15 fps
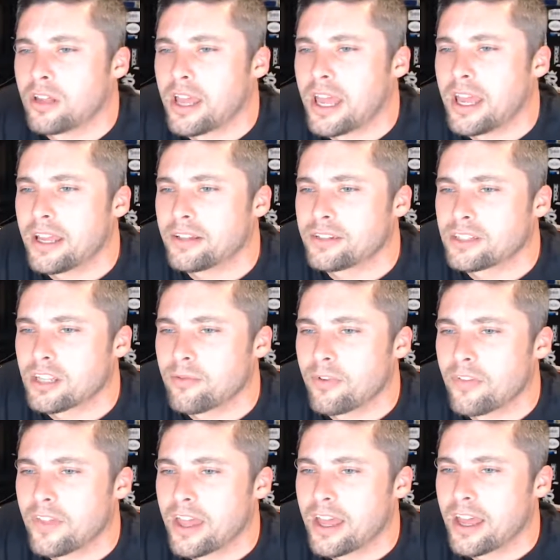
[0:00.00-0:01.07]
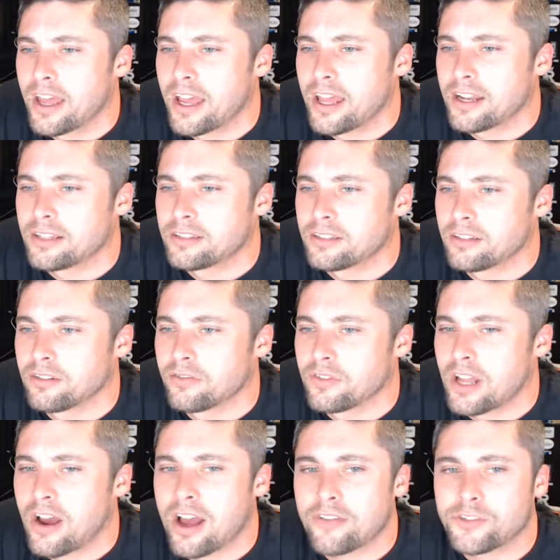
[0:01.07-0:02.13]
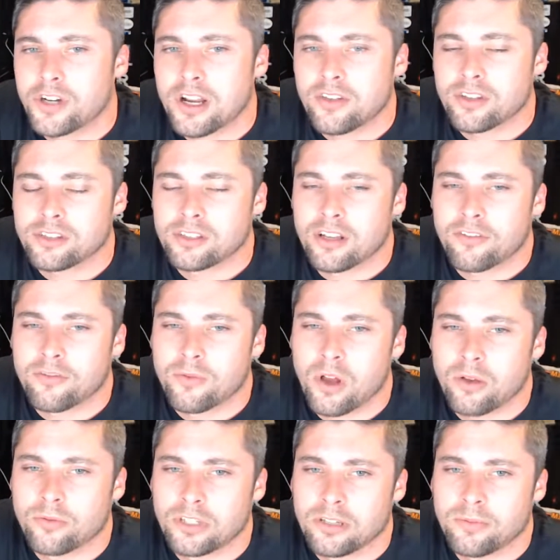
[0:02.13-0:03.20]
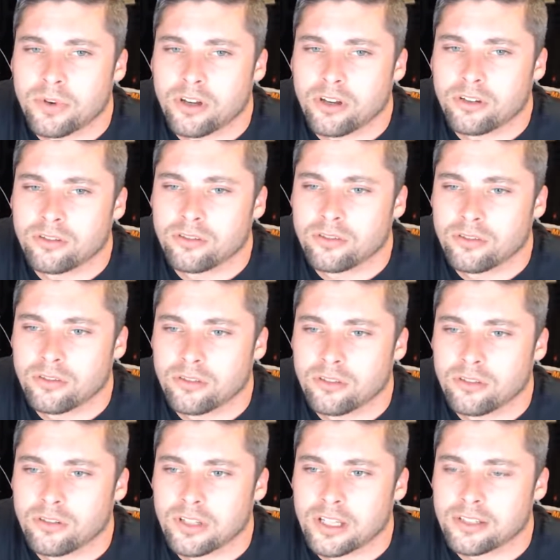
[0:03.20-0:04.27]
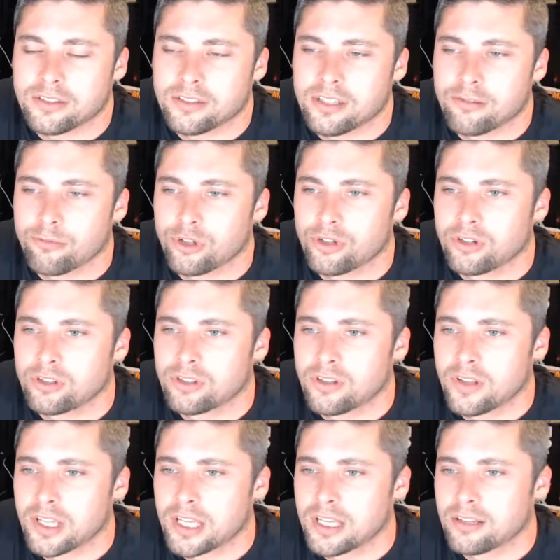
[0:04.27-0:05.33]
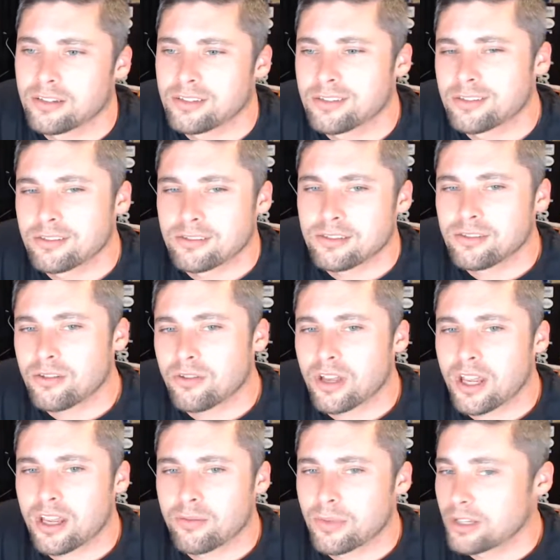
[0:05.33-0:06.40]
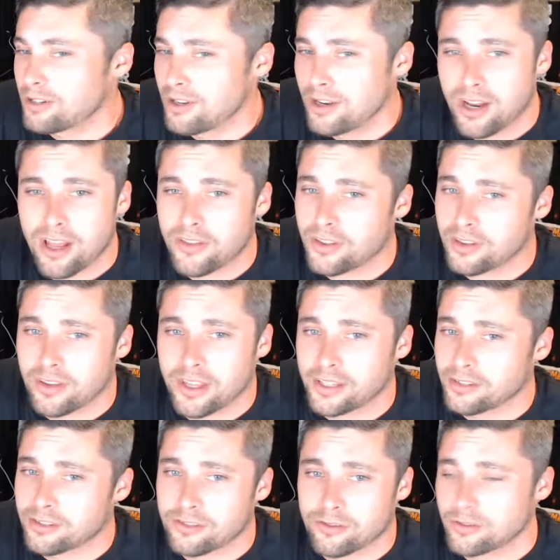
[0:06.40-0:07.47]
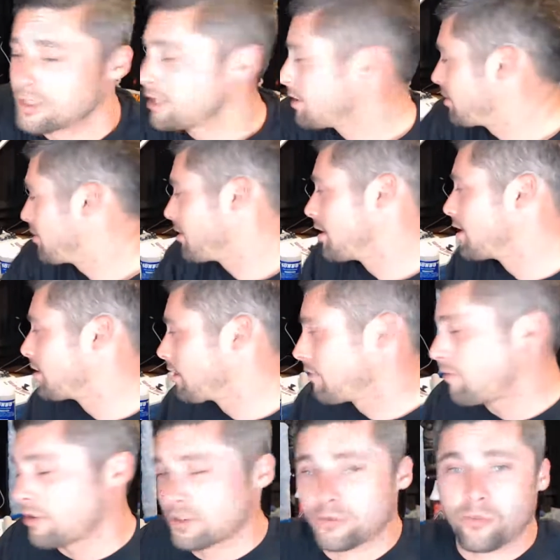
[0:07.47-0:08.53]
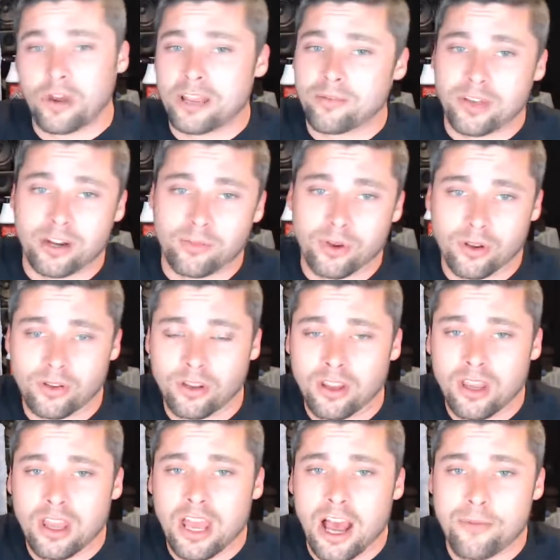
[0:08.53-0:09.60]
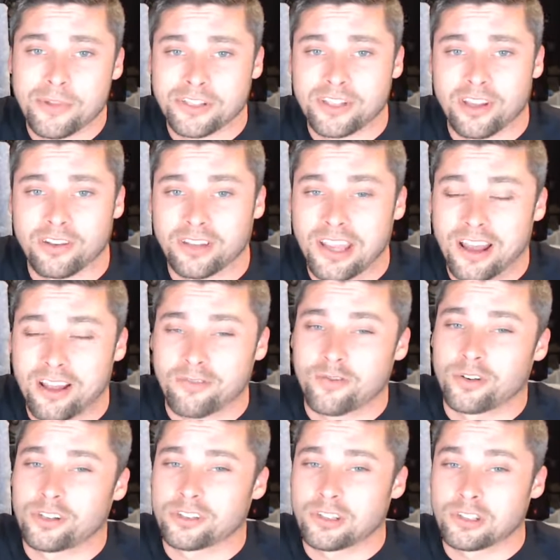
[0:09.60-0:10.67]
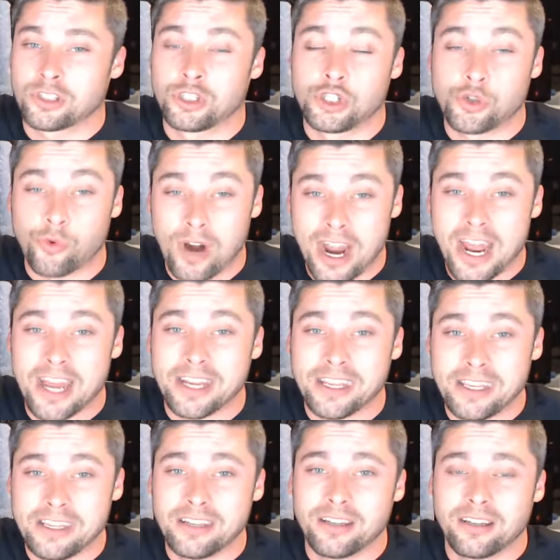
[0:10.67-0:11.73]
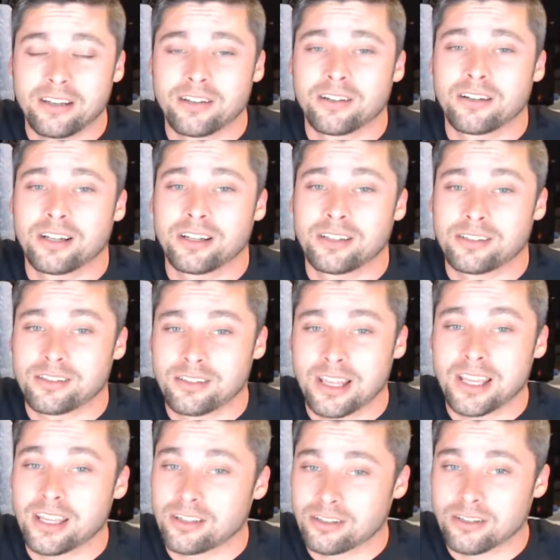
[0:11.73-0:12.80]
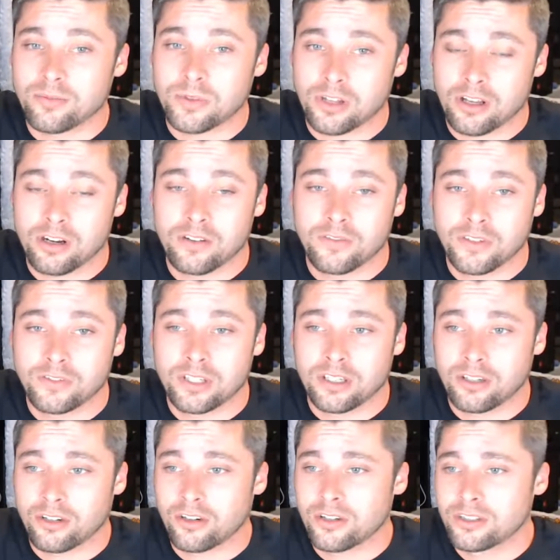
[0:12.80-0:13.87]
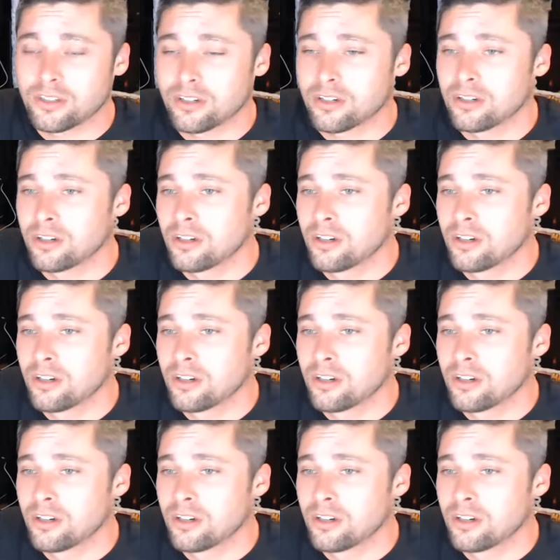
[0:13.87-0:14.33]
Add some of that additive. Now, I've tried the stuff from Home Depot that's similar to that, and it's okay, but nothing like this. So this stuff works way better. But I'm in Southern California, so it's dry heat here, and it gets up to 115 degrees here.